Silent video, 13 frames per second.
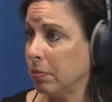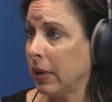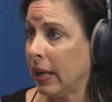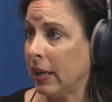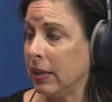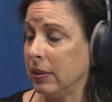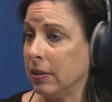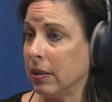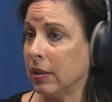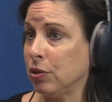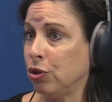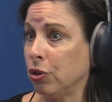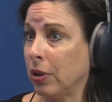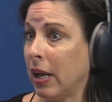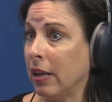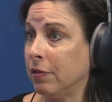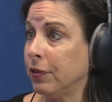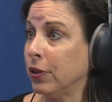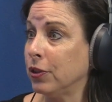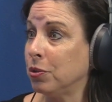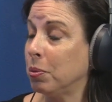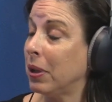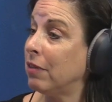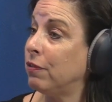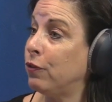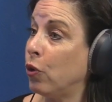And July 1st, we'll
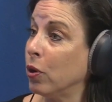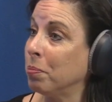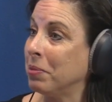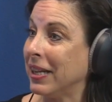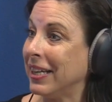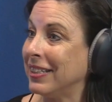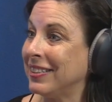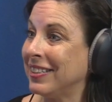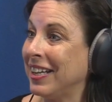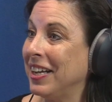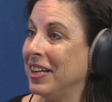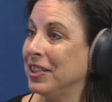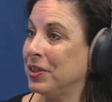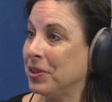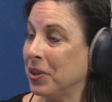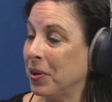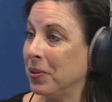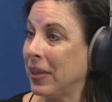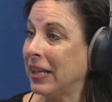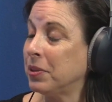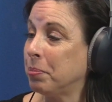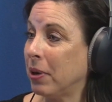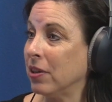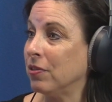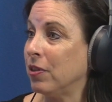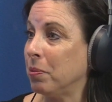have four plans. So that's
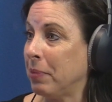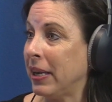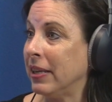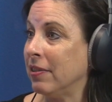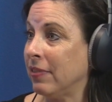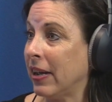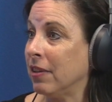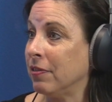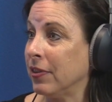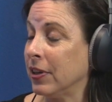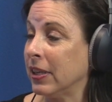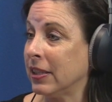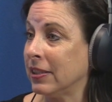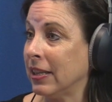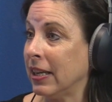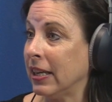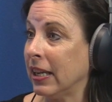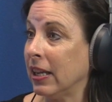part of what made Nevada very exciting.